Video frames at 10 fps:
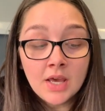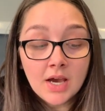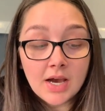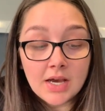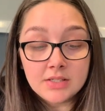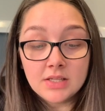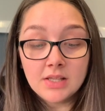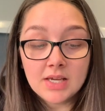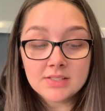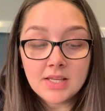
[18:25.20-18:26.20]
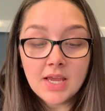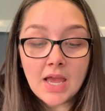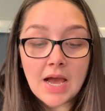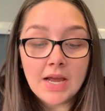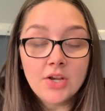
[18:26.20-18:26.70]
And like I
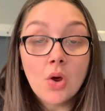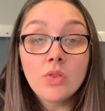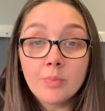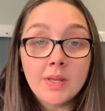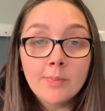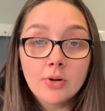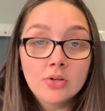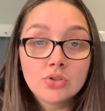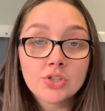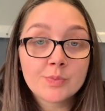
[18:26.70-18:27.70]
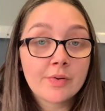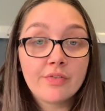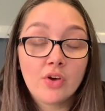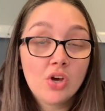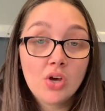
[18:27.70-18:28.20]
say, I know that
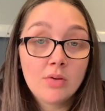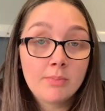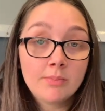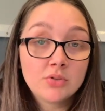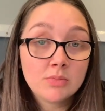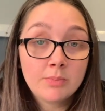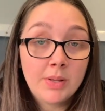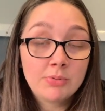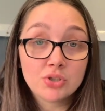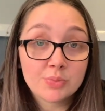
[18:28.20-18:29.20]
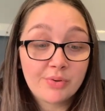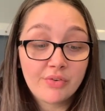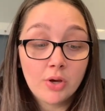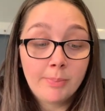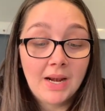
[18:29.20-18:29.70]
some people just
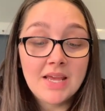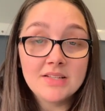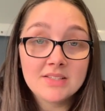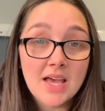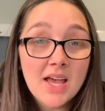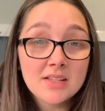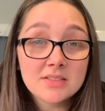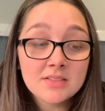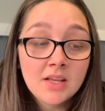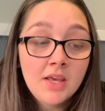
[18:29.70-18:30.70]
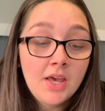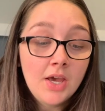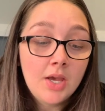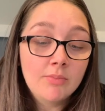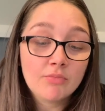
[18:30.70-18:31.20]
prefer plain sets
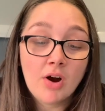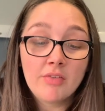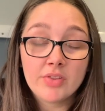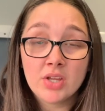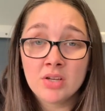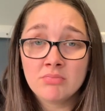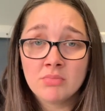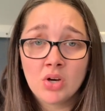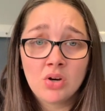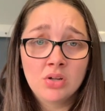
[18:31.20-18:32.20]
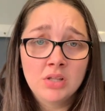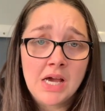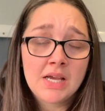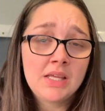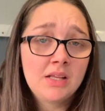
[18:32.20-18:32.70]
rather than all
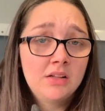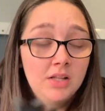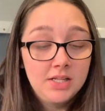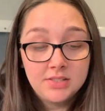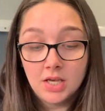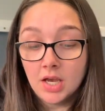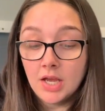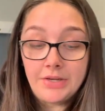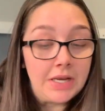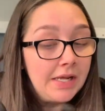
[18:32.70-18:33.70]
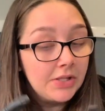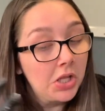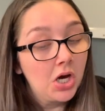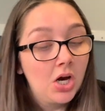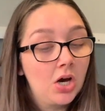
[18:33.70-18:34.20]
like glitter, nail
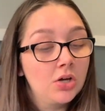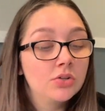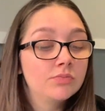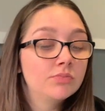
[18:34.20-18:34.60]
art,